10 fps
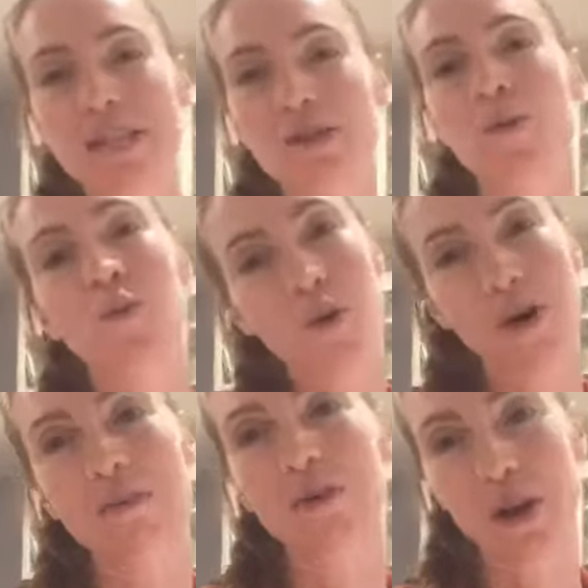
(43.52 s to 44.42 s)
this
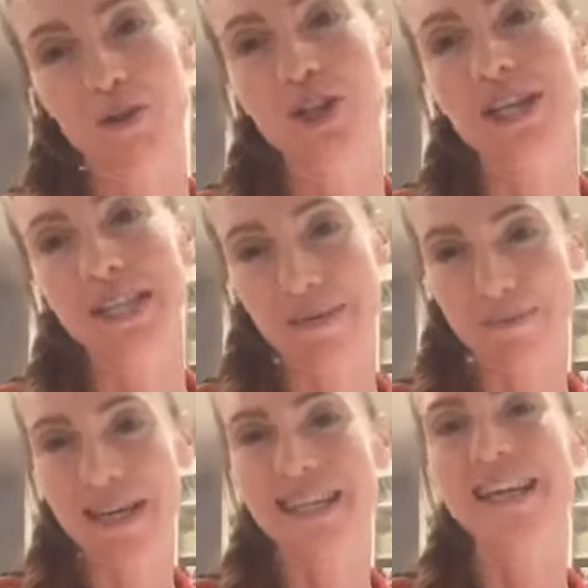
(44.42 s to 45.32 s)
warm goat cheese and
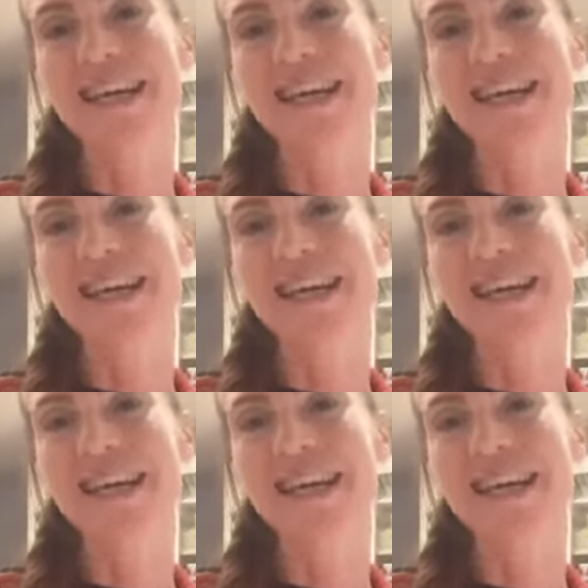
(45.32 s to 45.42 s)
beet